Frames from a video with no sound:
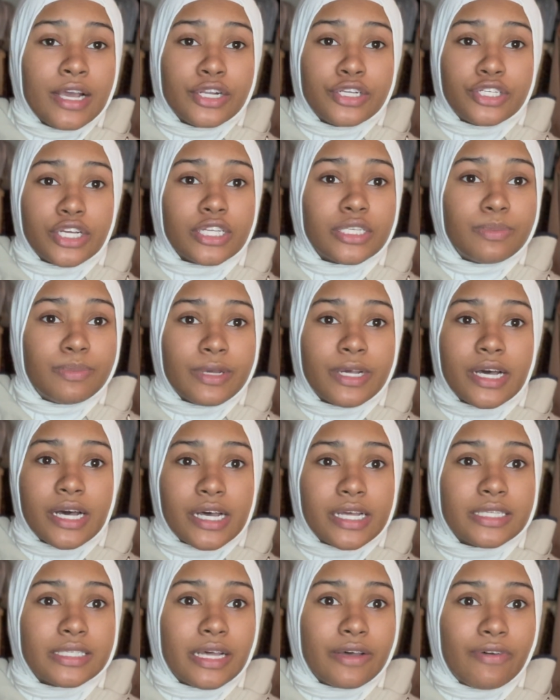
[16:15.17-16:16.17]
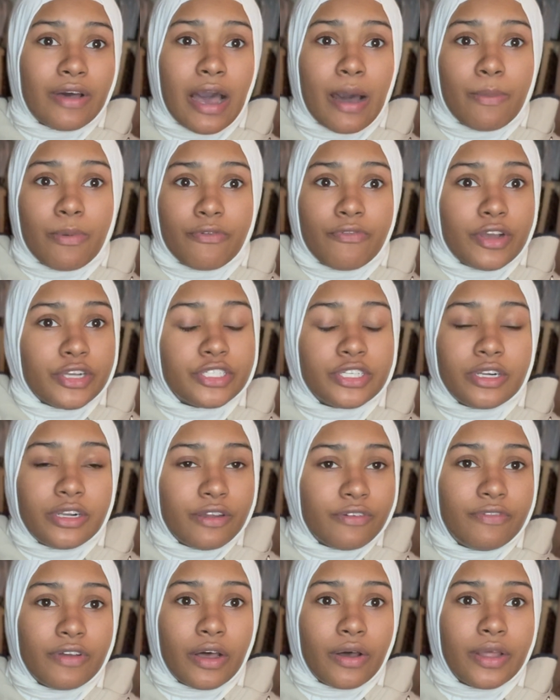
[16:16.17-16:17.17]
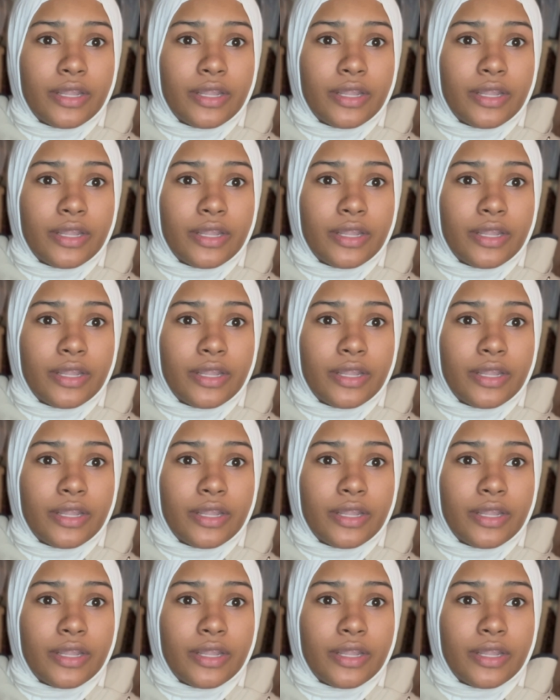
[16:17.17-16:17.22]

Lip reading: just because of how professional it felt.